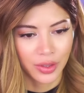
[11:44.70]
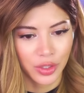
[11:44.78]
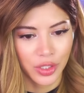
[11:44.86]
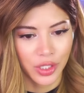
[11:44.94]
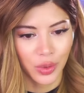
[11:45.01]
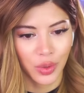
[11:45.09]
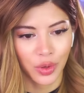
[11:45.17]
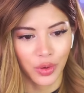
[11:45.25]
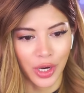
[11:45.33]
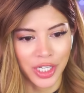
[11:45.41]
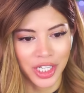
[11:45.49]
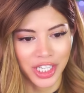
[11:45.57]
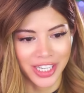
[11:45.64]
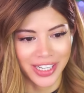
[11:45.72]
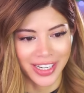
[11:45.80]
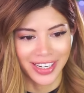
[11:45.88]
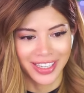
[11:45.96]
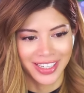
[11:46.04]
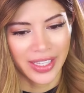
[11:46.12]
it looks so
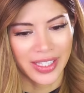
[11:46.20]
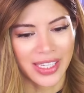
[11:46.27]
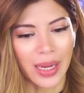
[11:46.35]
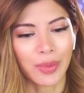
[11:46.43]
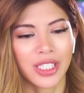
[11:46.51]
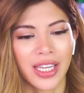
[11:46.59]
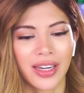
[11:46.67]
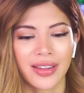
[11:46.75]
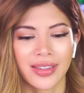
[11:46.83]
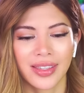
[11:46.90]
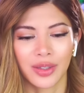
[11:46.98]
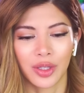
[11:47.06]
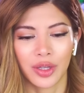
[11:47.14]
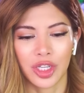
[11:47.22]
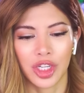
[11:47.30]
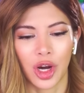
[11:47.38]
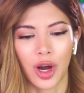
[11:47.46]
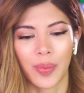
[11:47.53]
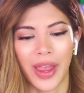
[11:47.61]
crunchy. It simultaneously looks
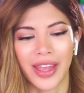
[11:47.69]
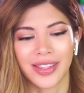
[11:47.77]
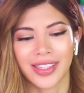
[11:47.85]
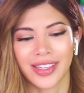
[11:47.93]
sharp and